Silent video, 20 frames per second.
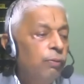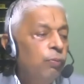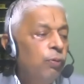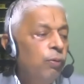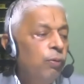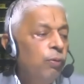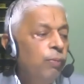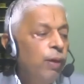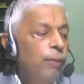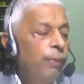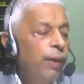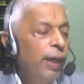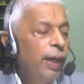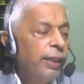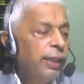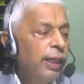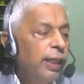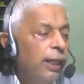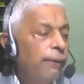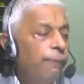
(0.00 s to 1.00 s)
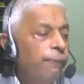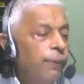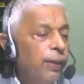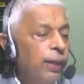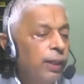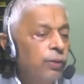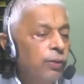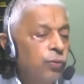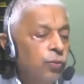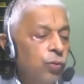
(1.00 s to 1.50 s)
We may make a
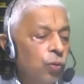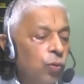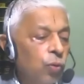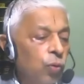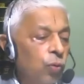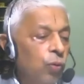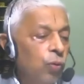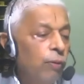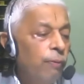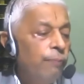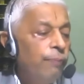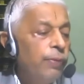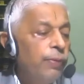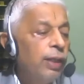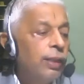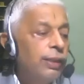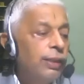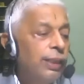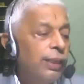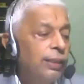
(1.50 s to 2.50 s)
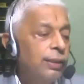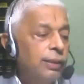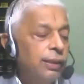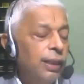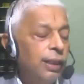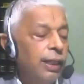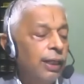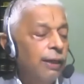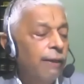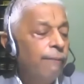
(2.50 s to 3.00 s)
reference to this
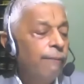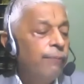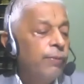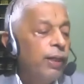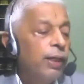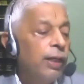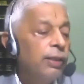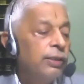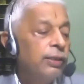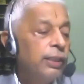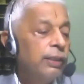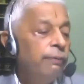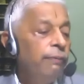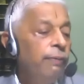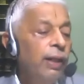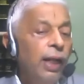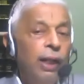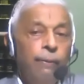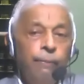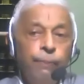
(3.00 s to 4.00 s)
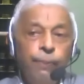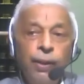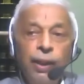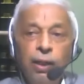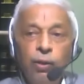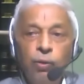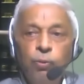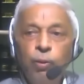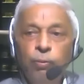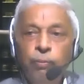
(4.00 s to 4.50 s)
civil
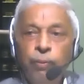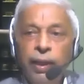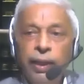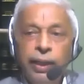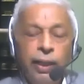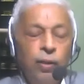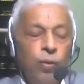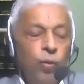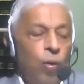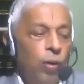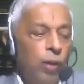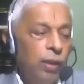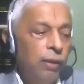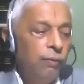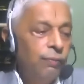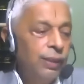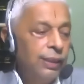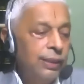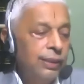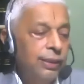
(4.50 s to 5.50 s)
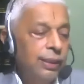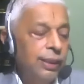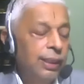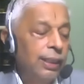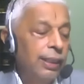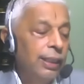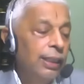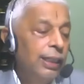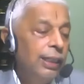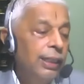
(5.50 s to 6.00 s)
appeal. We may make a note of this
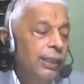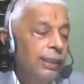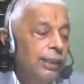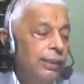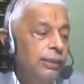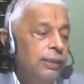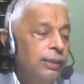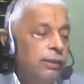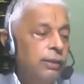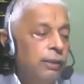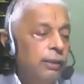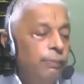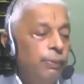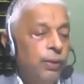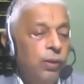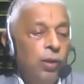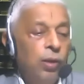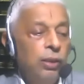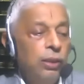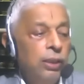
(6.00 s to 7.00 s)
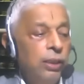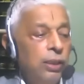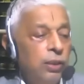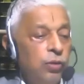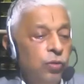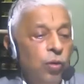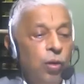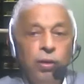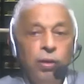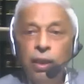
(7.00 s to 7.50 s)
decision because it
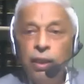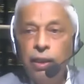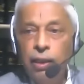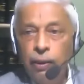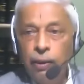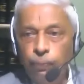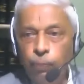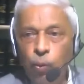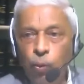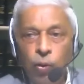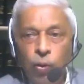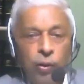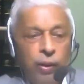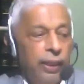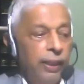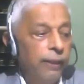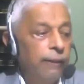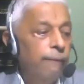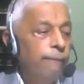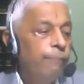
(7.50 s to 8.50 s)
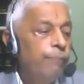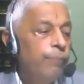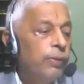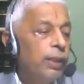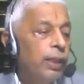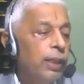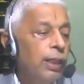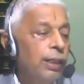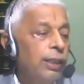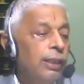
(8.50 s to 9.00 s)
is not yet reported.
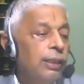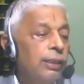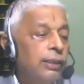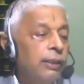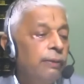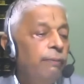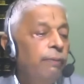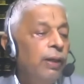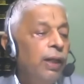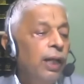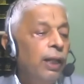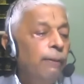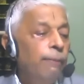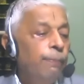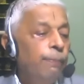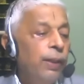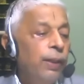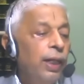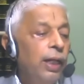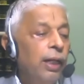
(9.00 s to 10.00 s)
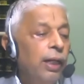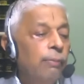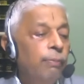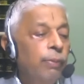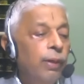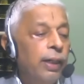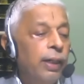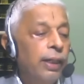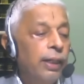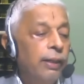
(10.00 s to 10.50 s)
Civil appeal
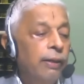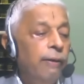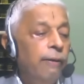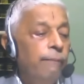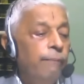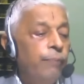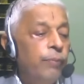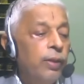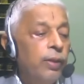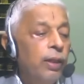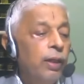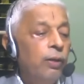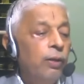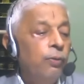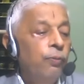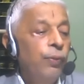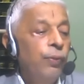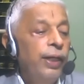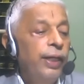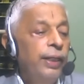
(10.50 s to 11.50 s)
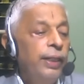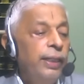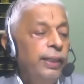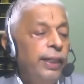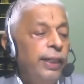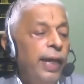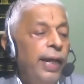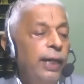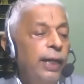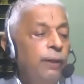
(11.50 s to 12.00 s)
number
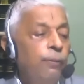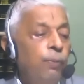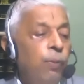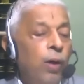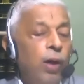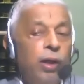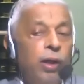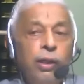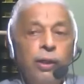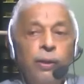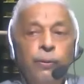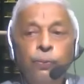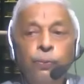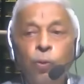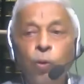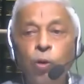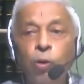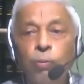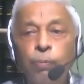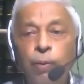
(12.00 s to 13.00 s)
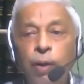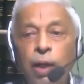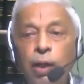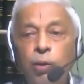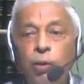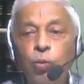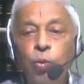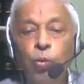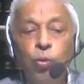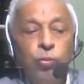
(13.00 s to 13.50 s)

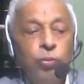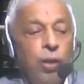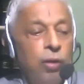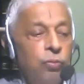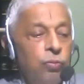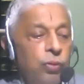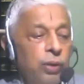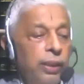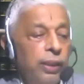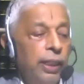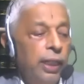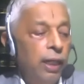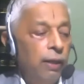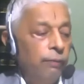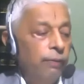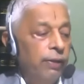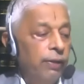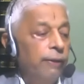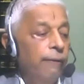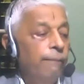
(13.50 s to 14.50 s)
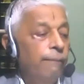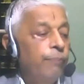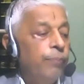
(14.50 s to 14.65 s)
2844/2011.